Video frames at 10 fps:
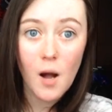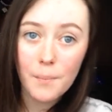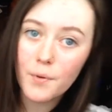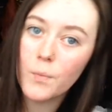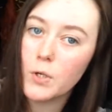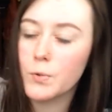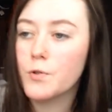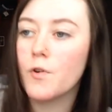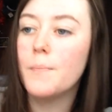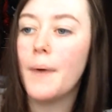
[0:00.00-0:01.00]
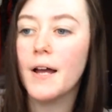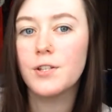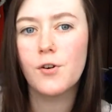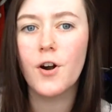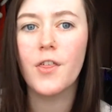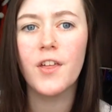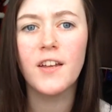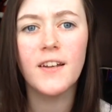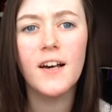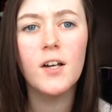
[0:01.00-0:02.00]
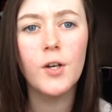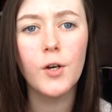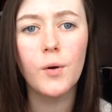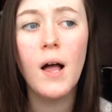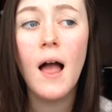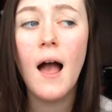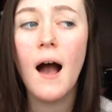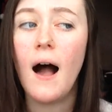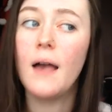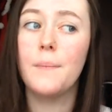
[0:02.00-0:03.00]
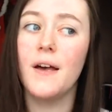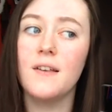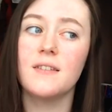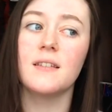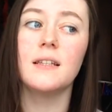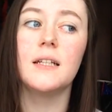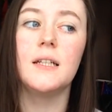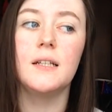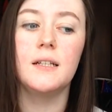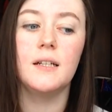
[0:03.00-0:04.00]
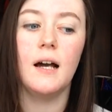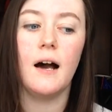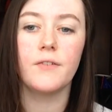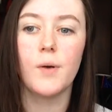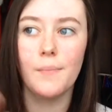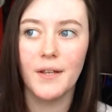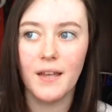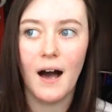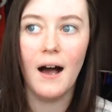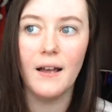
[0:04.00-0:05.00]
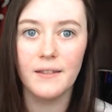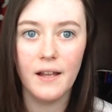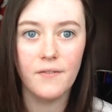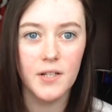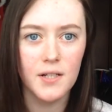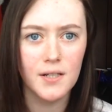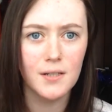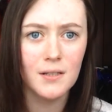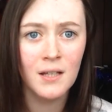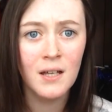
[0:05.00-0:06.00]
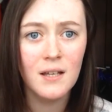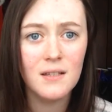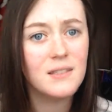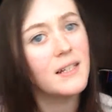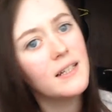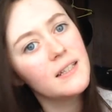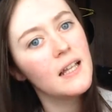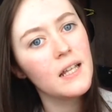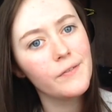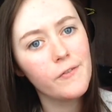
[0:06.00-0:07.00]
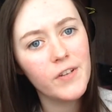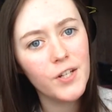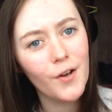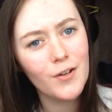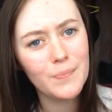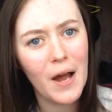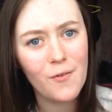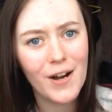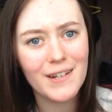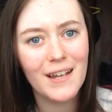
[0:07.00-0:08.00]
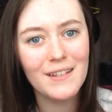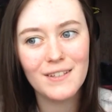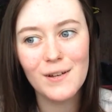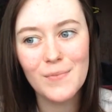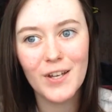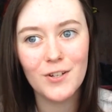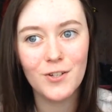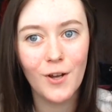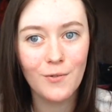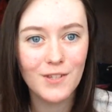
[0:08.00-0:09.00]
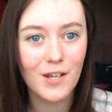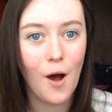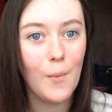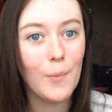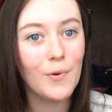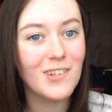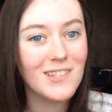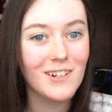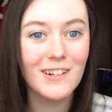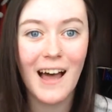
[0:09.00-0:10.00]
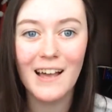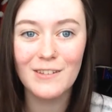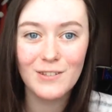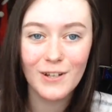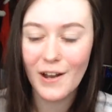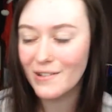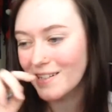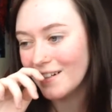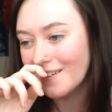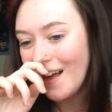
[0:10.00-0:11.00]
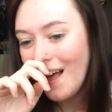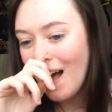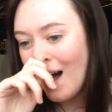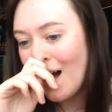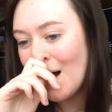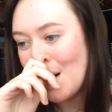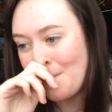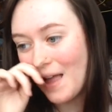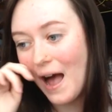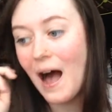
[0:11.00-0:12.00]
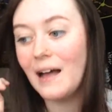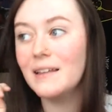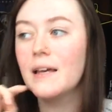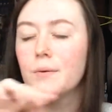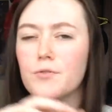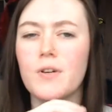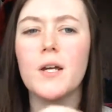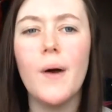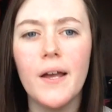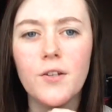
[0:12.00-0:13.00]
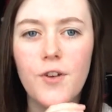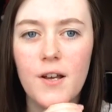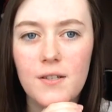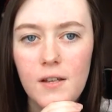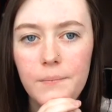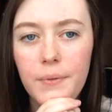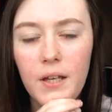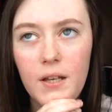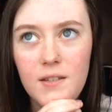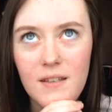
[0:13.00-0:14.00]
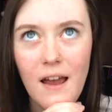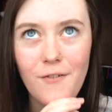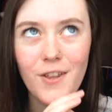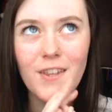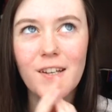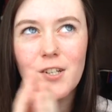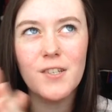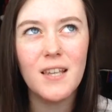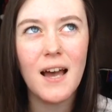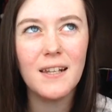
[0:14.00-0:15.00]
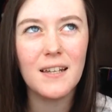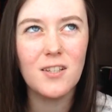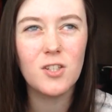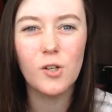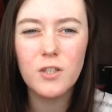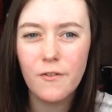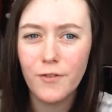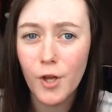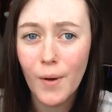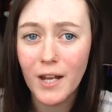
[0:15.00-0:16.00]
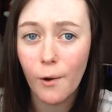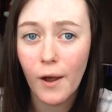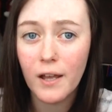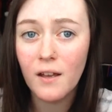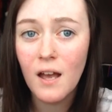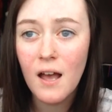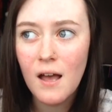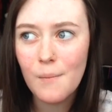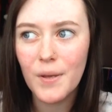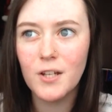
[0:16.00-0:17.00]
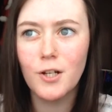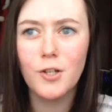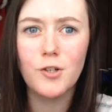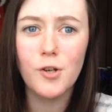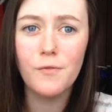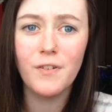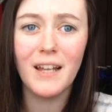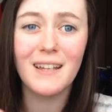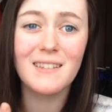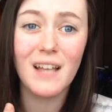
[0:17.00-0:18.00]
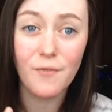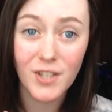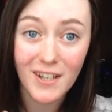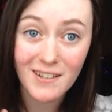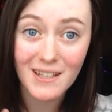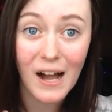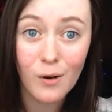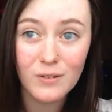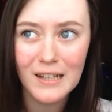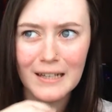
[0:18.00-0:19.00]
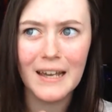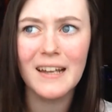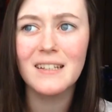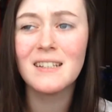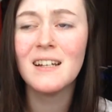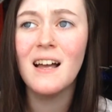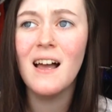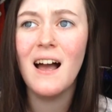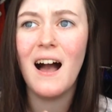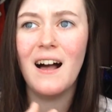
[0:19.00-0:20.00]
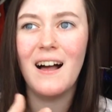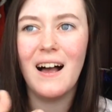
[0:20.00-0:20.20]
workshop which was run by Torathina, who I personally have to admit that I'd never seen any of her videos, but I recognized her because she owns the comic book store that I used to go to. And it was really quite interesting because everything that she said I sort of knew anyway. Being on YouTube for like 7 years now, nearly eight,